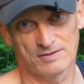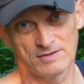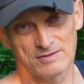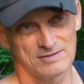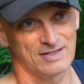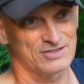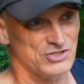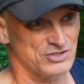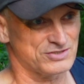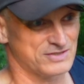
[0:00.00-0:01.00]
It, it
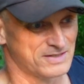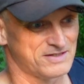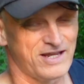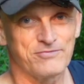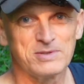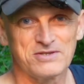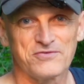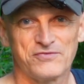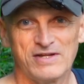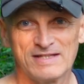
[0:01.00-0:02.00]
just gave me the
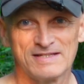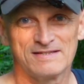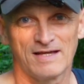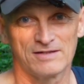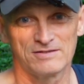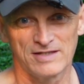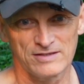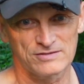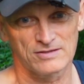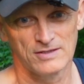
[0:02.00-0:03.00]
feeling that,
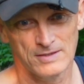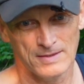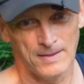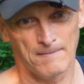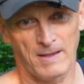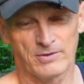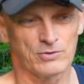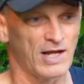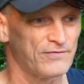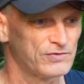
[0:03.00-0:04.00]
yes, I
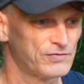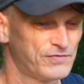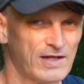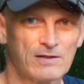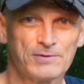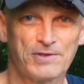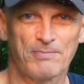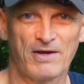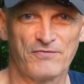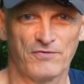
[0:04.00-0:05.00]
don't have to fiddle with
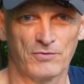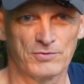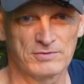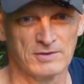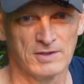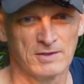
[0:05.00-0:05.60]
my phone.